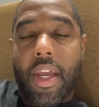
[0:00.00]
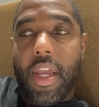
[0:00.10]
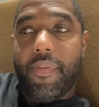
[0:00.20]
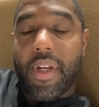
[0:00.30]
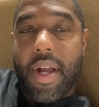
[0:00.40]

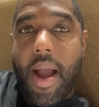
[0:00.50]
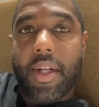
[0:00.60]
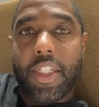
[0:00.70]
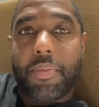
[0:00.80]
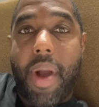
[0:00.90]
If the
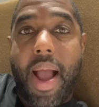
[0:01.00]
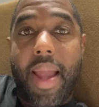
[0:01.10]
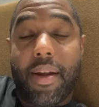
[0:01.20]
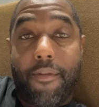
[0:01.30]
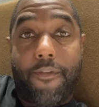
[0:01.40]
conscious
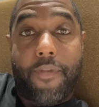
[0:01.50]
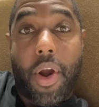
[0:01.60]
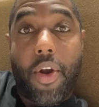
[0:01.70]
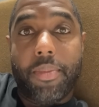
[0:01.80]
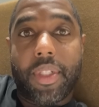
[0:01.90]
mind
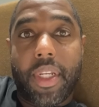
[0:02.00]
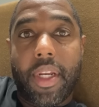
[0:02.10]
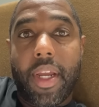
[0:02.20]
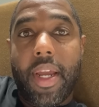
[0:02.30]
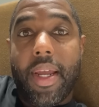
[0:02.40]
confirms it,
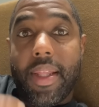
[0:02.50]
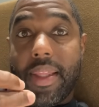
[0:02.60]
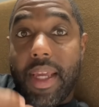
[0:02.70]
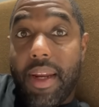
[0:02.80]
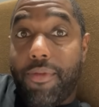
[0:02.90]

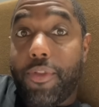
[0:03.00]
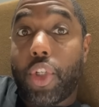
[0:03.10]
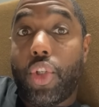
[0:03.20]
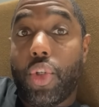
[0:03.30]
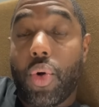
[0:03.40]
then it for
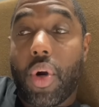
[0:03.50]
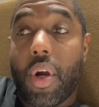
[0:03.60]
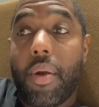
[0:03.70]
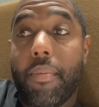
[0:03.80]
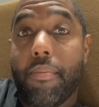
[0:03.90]

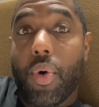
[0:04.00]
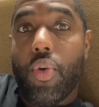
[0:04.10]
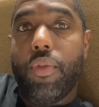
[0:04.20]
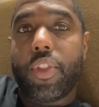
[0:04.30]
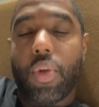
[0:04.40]
sure
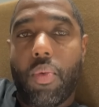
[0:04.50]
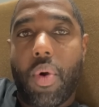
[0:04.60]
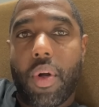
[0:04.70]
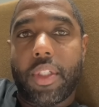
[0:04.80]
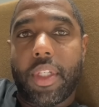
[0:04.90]
moves
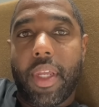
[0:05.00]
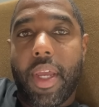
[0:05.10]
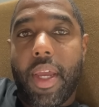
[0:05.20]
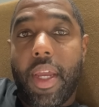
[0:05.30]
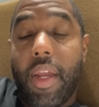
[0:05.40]
towards it.
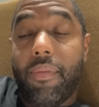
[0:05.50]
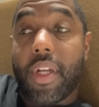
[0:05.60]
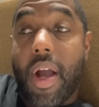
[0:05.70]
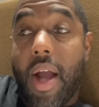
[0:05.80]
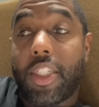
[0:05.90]
If the
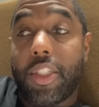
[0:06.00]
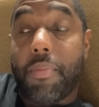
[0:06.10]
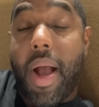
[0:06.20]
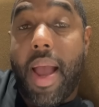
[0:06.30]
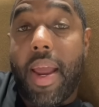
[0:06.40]
conscious
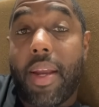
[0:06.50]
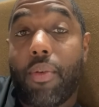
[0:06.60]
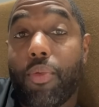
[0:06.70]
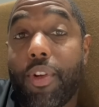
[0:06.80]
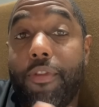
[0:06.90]
mind
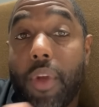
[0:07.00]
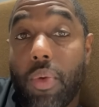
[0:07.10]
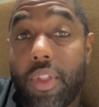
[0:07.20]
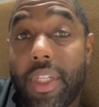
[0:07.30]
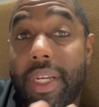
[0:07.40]

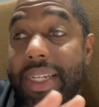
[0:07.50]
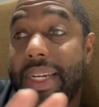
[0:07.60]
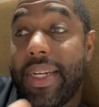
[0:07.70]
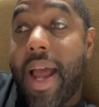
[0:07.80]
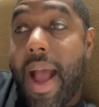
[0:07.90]
refutes it,
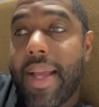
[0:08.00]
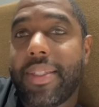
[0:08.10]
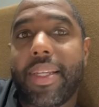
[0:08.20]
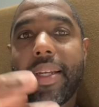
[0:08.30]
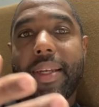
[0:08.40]

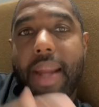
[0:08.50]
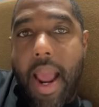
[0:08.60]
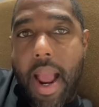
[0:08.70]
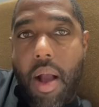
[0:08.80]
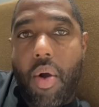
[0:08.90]
denies it,
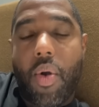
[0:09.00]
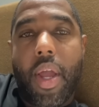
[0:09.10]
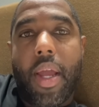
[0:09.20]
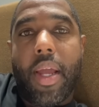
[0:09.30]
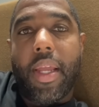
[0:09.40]
now
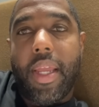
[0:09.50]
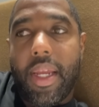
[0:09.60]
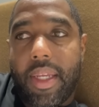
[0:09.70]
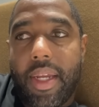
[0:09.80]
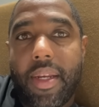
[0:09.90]

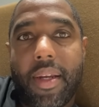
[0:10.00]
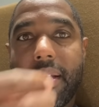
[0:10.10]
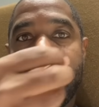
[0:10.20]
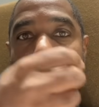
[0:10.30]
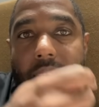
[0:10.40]
it can
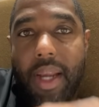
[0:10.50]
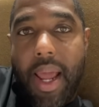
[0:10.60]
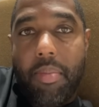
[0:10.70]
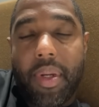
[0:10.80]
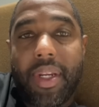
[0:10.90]

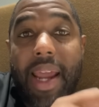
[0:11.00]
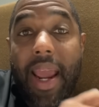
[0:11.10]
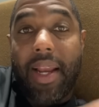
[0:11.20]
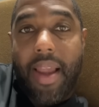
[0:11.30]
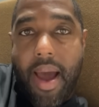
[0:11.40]
label it
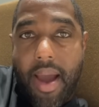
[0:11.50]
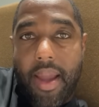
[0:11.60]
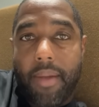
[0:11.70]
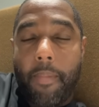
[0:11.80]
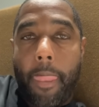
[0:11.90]
a lie.